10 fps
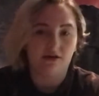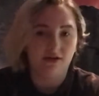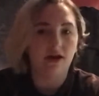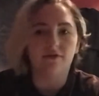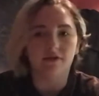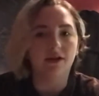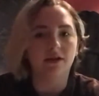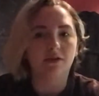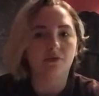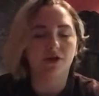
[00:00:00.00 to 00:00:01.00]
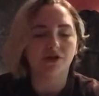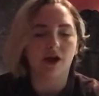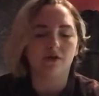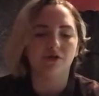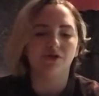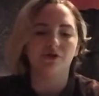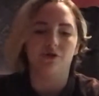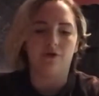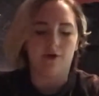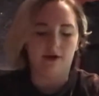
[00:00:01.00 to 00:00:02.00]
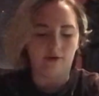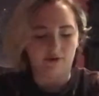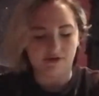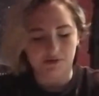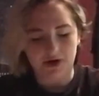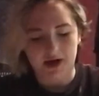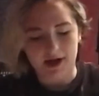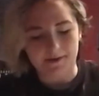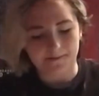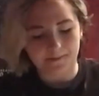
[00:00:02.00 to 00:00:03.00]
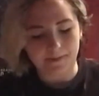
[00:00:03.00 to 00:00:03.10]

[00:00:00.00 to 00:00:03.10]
definitely bring shower shoes. You don't know what anyone's bringing in.